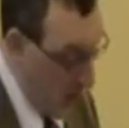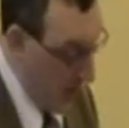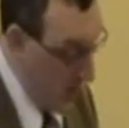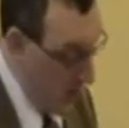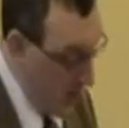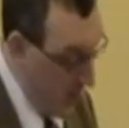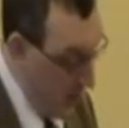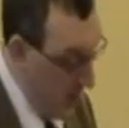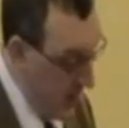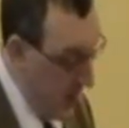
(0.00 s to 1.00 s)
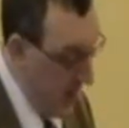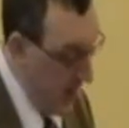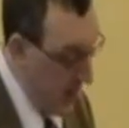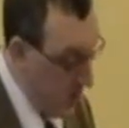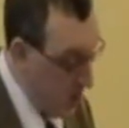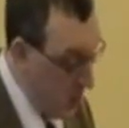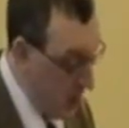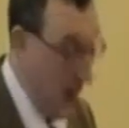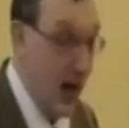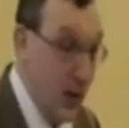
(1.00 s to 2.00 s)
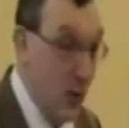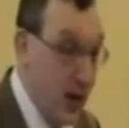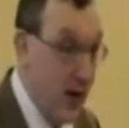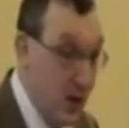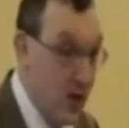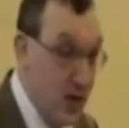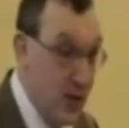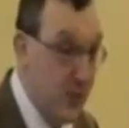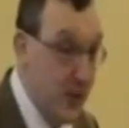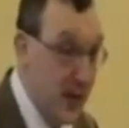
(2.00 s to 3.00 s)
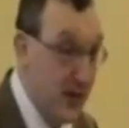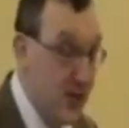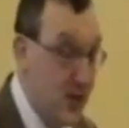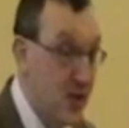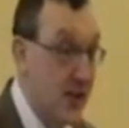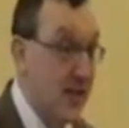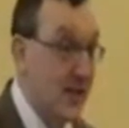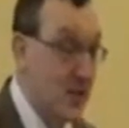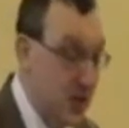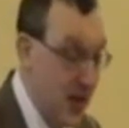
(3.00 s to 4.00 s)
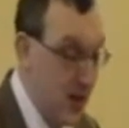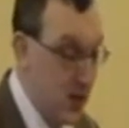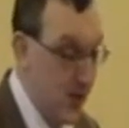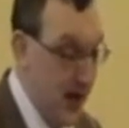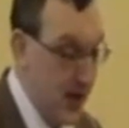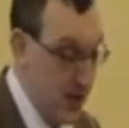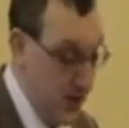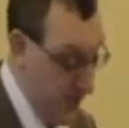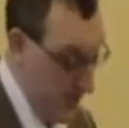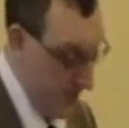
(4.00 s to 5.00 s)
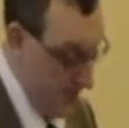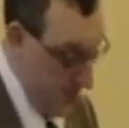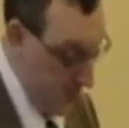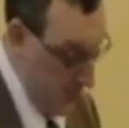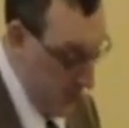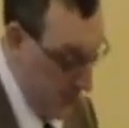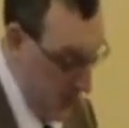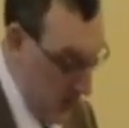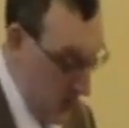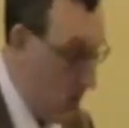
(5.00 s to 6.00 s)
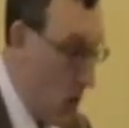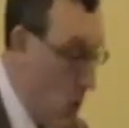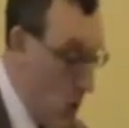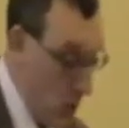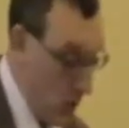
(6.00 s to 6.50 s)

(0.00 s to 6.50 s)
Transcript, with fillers: Question 13 asks, Well, can we ourselves make this satisfaction? No.